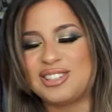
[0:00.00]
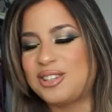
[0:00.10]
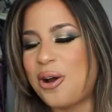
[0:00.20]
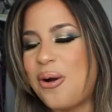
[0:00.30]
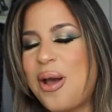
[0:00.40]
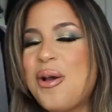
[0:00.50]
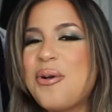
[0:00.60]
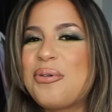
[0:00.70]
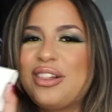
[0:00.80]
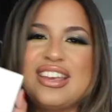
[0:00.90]
So
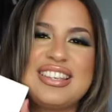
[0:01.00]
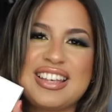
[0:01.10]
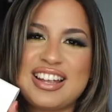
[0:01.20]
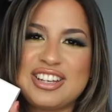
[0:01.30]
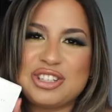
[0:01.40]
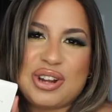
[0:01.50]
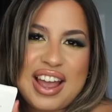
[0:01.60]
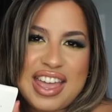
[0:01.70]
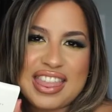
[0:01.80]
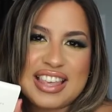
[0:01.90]
really excited to
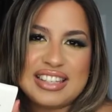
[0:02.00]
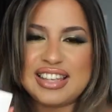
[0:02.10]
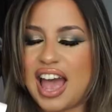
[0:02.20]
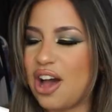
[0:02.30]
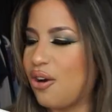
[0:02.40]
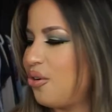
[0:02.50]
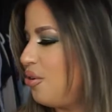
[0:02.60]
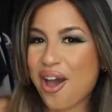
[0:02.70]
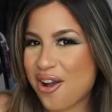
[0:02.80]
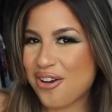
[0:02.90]
try this out.
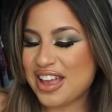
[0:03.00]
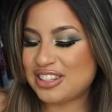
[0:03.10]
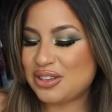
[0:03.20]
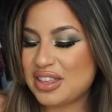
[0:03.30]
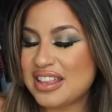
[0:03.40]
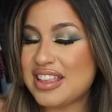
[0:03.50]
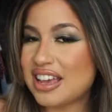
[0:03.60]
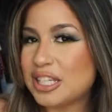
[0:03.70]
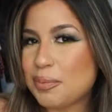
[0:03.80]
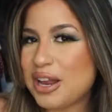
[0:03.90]
All right, so the
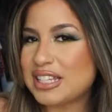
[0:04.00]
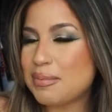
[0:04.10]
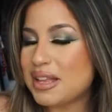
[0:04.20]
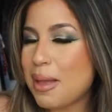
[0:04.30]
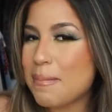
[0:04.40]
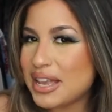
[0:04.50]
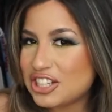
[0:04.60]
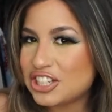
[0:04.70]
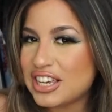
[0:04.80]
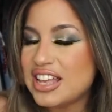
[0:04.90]
next product I'm going to
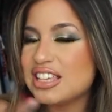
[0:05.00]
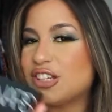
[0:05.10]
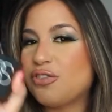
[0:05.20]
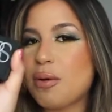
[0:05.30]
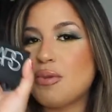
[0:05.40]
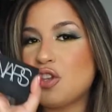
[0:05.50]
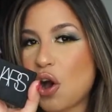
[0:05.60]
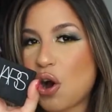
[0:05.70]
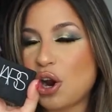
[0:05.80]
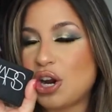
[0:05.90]
mention is from from
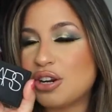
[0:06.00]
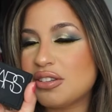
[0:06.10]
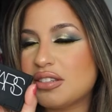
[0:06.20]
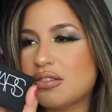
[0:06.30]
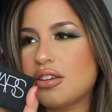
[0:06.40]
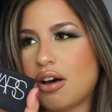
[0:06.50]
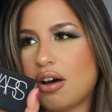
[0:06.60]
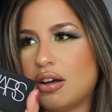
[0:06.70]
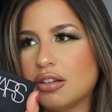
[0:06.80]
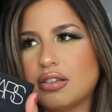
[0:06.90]
NARS.
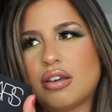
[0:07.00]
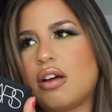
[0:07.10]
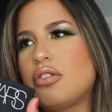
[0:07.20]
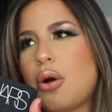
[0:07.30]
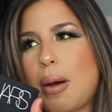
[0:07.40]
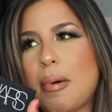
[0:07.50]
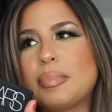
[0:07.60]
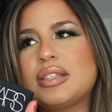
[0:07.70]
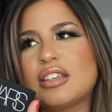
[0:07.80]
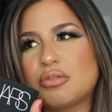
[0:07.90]
Y'all, y'all know I'm
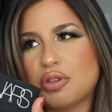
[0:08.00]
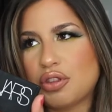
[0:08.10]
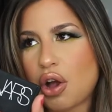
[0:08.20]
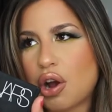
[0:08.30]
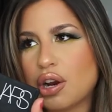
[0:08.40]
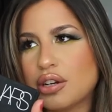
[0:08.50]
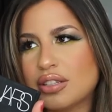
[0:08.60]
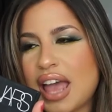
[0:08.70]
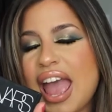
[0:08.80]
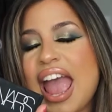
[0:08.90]
obsessed with
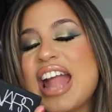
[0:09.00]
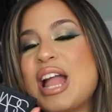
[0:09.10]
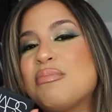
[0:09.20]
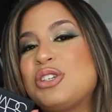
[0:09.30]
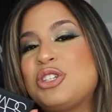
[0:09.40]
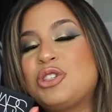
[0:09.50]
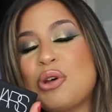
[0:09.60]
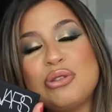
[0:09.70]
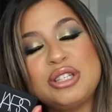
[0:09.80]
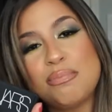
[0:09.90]
NARS. And I'm just
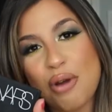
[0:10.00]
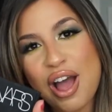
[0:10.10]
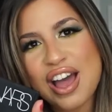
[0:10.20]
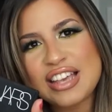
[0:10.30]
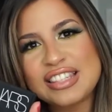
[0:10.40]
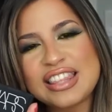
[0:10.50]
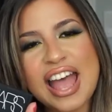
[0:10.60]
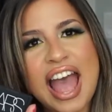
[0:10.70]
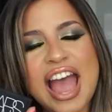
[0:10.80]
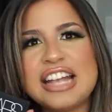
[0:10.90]
so surprised
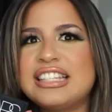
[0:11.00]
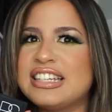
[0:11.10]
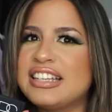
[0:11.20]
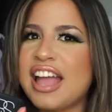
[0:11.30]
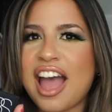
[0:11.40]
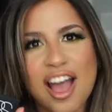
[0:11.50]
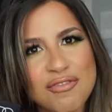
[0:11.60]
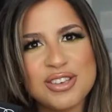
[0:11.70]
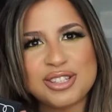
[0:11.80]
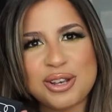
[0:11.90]
that I didn't have
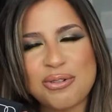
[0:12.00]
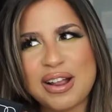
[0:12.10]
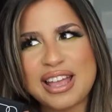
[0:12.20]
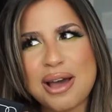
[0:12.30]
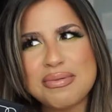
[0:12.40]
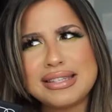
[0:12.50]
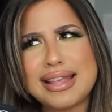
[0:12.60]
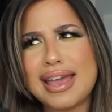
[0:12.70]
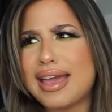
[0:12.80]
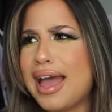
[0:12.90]
this already. I was
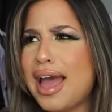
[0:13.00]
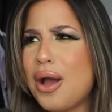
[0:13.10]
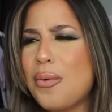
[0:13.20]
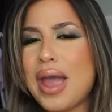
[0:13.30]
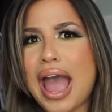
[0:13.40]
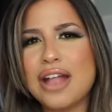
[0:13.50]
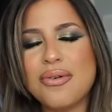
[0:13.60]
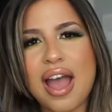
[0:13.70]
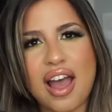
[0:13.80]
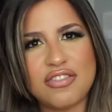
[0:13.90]
like, wait, I
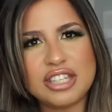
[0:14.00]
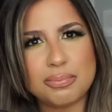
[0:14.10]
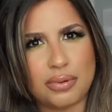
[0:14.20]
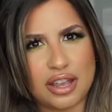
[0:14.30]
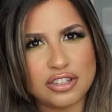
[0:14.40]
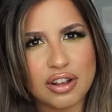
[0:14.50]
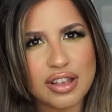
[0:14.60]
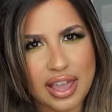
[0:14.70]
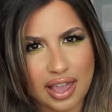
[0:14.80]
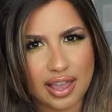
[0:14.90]
don't have this blush on
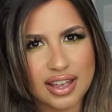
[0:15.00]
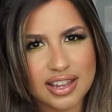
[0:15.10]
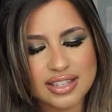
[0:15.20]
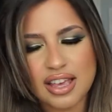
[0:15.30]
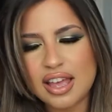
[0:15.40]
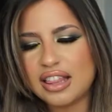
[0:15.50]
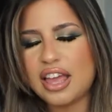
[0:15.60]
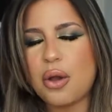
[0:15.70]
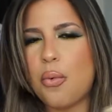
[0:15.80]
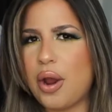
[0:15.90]
hand?
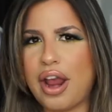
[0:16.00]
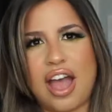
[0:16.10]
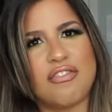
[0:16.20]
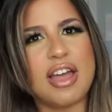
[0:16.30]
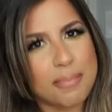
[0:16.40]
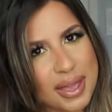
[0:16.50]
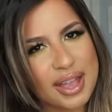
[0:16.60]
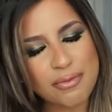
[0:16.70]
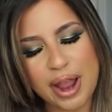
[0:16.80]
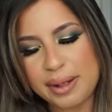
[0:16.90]
Like, where have I
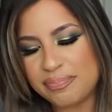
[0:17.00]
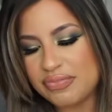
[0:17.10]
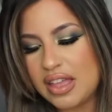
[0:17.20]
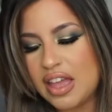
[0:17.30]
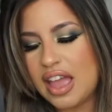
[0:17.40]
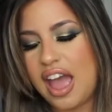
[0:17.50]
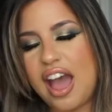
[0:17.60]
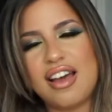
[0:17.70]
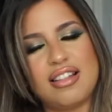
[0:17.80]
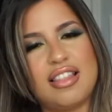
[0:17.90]
been, right?
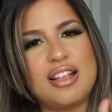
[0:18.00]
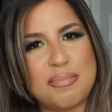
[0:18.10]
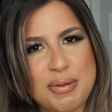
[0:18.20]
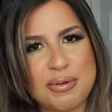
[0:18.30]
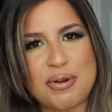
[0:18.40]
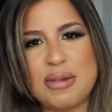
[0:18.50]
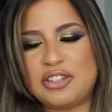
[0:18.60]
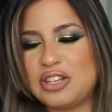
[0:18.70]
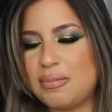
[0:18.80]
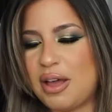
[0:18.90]
a lot of people were
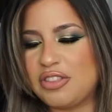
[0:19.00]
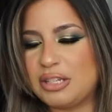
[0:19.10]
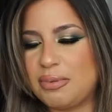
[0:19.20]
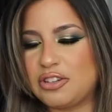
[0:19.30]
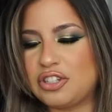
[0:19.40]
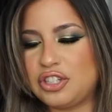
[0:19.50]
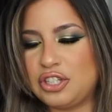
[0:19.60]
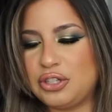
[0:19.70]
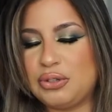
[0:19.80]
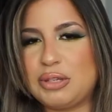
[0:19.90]
mentioning about this blush
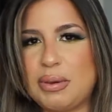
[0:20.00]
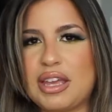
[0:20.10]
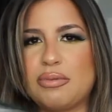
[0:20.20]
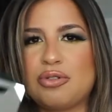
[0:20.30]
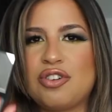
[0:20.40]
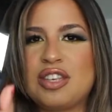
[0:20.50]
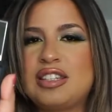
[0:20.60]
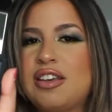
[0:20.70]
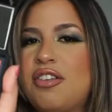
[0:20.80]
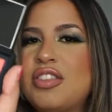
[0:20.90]
too to pick up during the
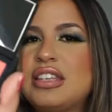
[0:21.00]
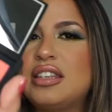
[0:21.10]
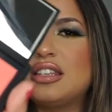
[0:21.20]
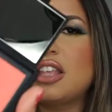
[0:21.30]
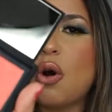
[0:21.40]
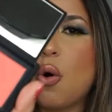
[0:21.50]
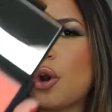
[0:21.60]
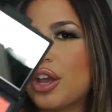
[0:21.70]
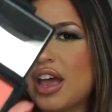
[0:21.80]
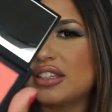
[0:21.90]
sale. This is the
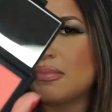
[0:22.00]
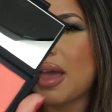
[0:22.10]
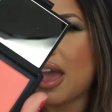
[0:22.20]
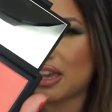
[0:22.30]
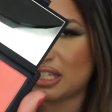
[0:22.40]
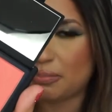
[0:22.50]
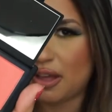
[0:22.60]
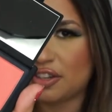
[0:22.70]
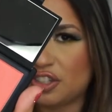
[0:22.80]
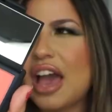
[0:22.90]
Orgasm X
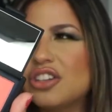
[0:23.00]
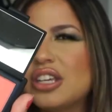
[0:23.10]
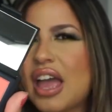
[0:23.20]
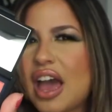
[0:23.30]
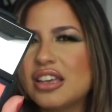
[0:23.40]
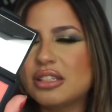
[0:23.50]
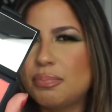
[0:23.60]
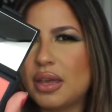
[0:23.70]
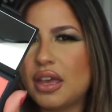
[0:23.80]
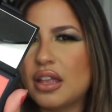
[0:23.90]
blush. Actually has
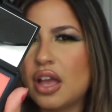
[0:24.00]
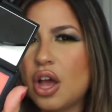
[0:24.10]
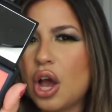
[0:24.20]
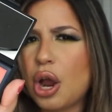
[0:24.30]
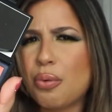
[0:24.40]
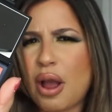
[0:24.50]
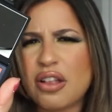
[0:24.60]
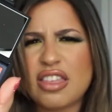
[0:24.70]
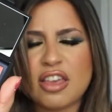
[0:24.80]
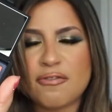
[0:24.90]
been
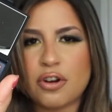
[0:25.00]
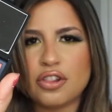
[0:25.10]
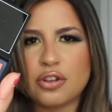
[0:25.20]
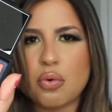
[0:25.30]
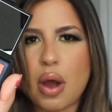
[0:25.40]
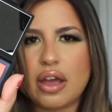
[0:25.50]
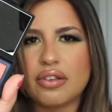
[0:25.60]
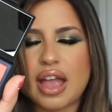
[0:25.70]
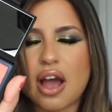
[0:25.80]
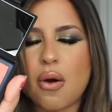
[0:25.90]
around I think for a little
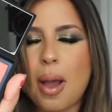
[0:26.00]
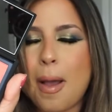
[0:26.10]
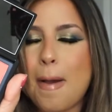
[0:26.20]
while now.